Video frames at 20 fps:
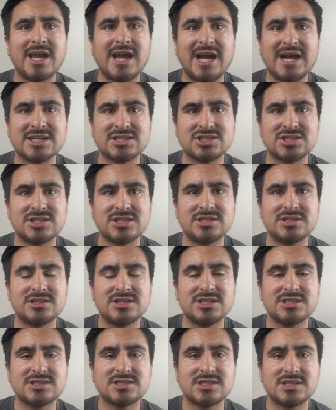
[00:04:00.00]
actually
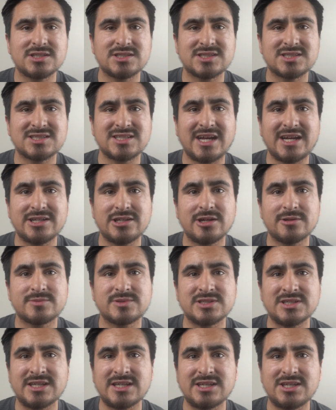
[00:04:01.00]
need to sign up
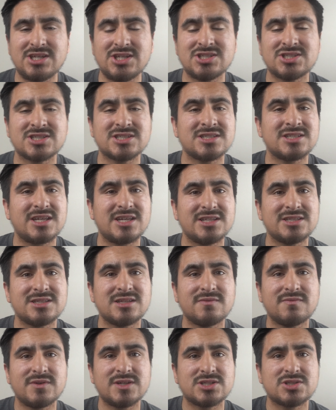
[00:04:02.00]
to each
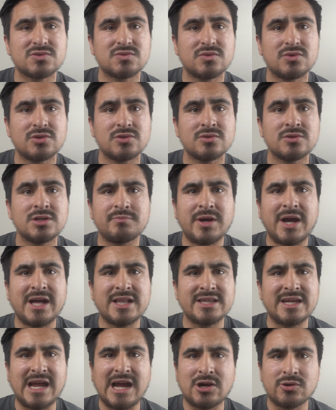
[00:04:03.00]
individual
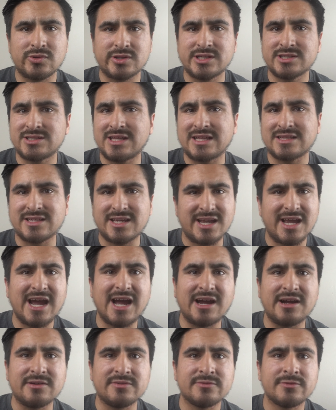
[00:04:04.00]
pallet outlet that they
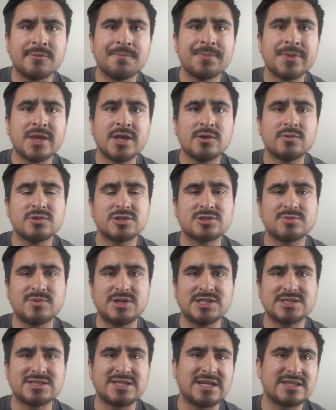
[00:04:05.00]
have, which
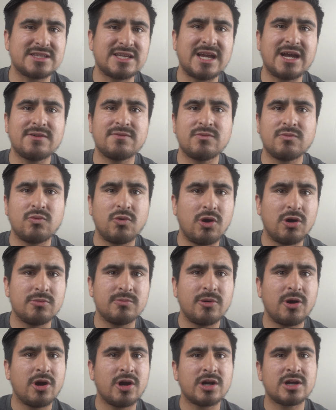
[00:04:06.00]
means that they have
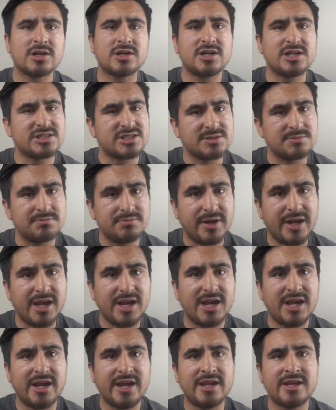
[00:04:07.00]
Walmart, Hudson
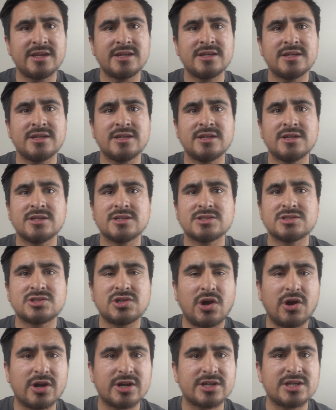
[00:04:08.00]
Bay,
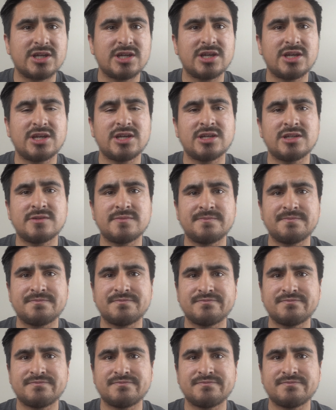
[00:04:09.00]
Target,